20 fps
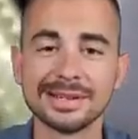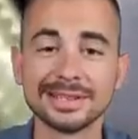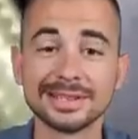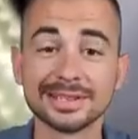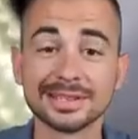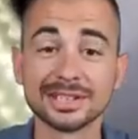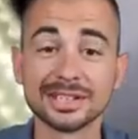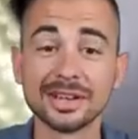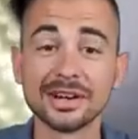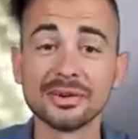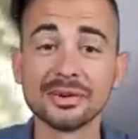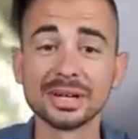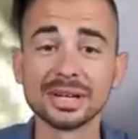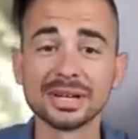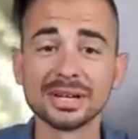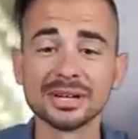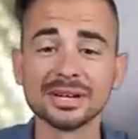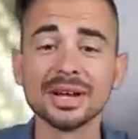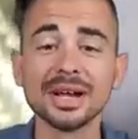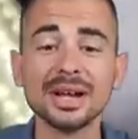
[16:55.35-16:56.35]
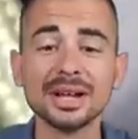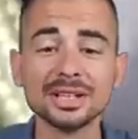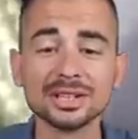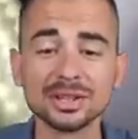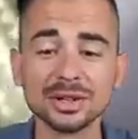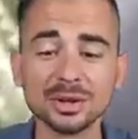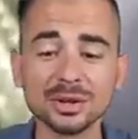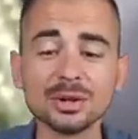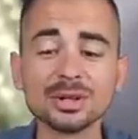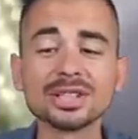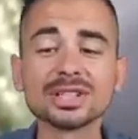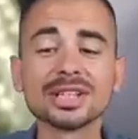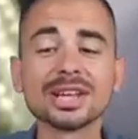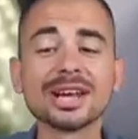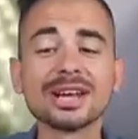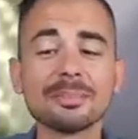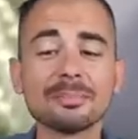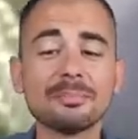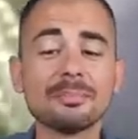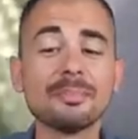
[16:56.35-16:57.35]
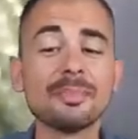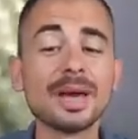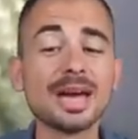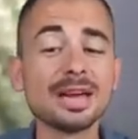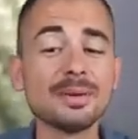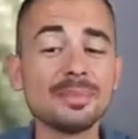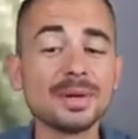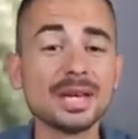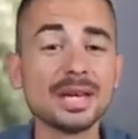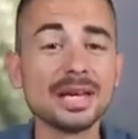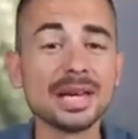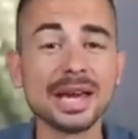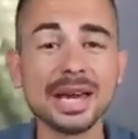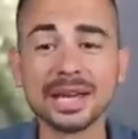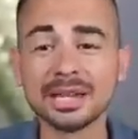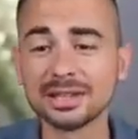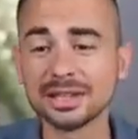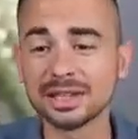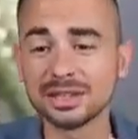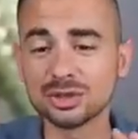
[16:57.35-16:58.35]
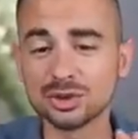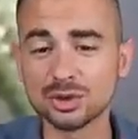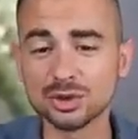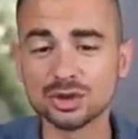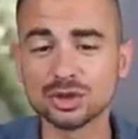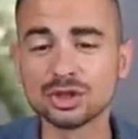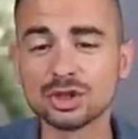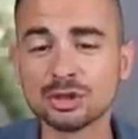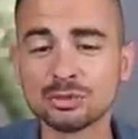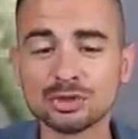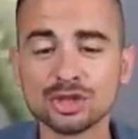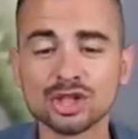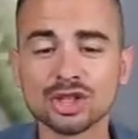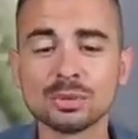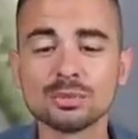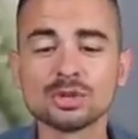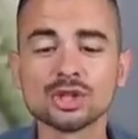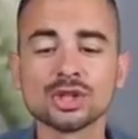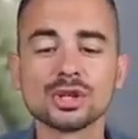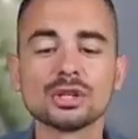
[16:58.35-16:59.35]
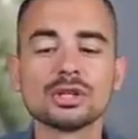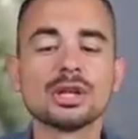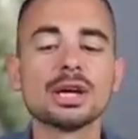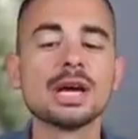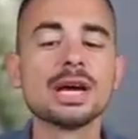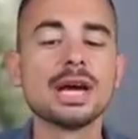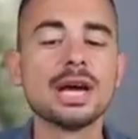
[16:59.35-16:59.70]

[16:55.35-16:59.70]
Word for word: Scary, huh? So it looks like maybe, and that's just an assumption,